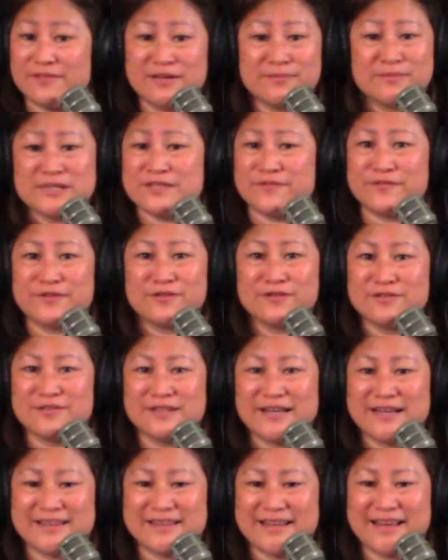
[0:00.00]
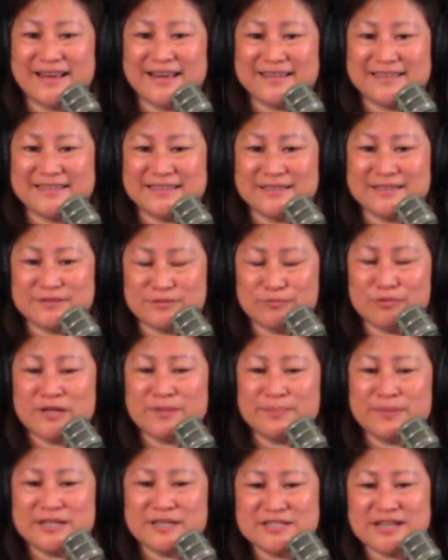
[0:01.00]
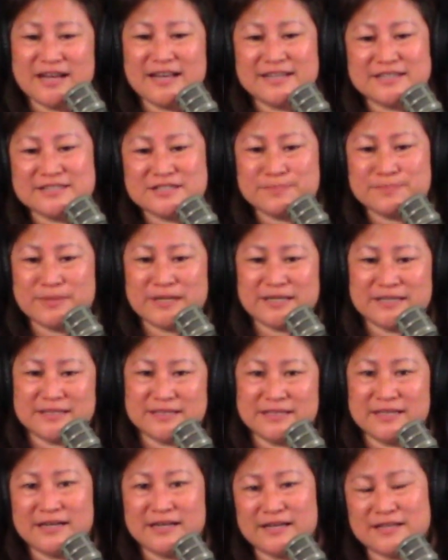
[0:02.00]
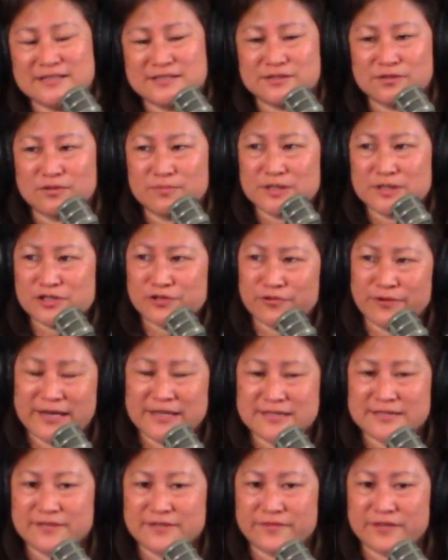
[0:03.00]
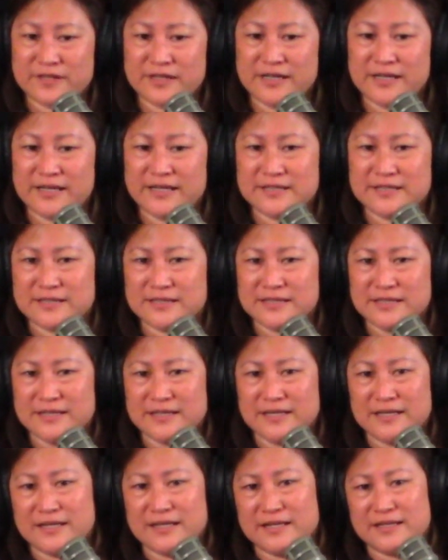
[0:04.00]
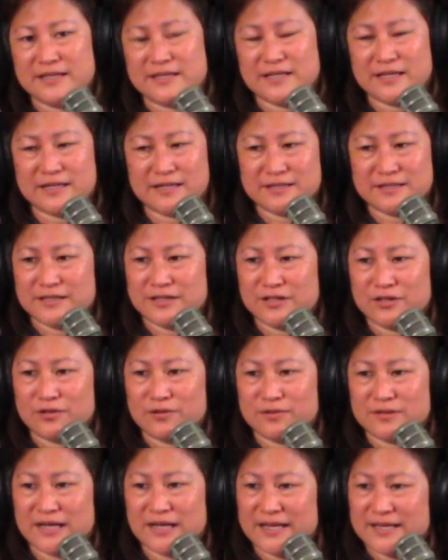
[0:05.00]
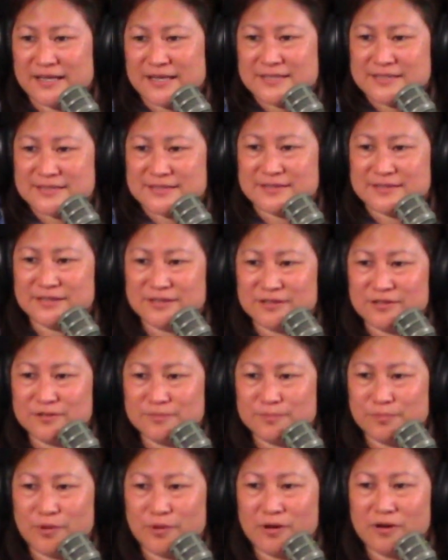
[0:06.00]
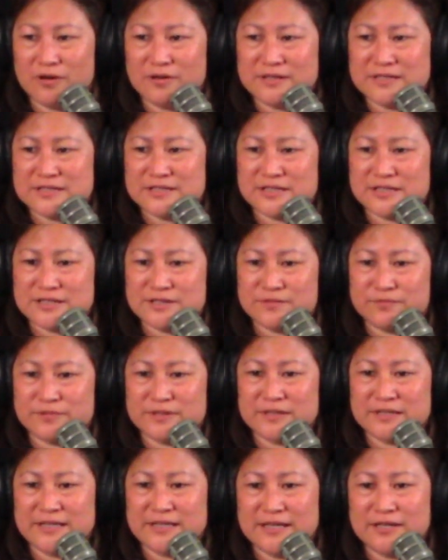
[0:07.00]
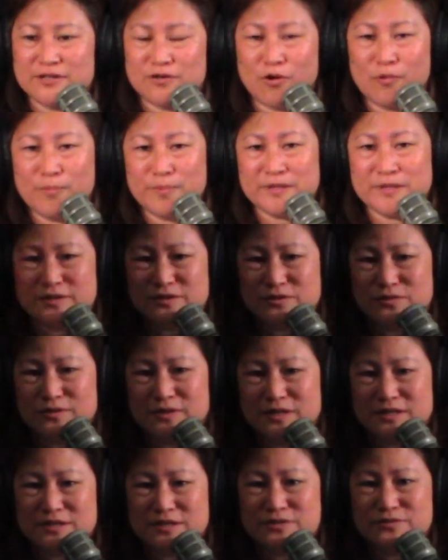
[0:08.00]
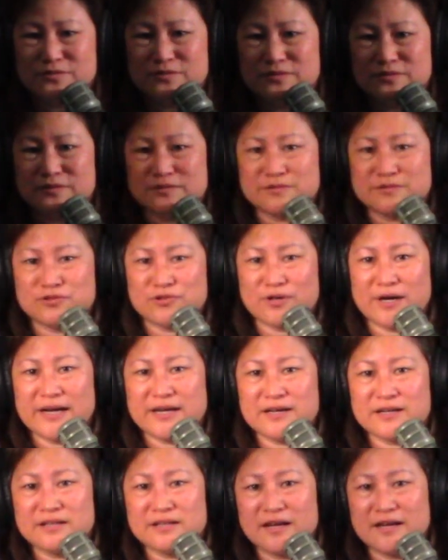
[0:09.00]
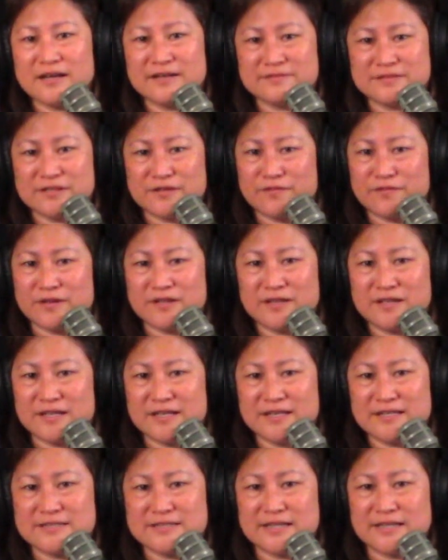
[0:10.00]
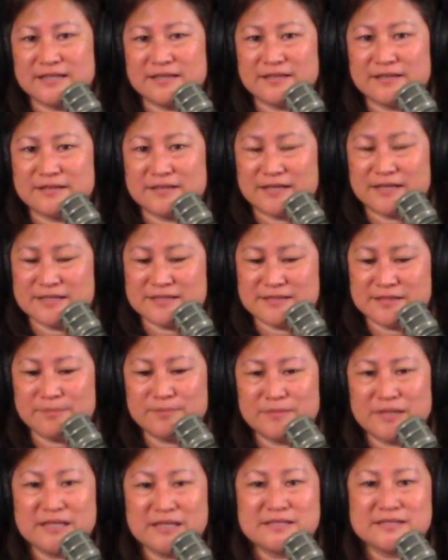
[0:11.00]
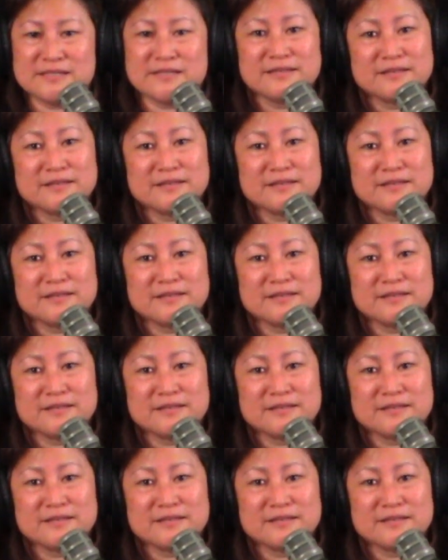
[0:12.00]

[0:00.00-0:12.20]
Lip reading: must feel like that. And what a big challenge. But yeah, so much creativity. And, I guess, Paul has just really opened a door to trying a lot of different things, and some things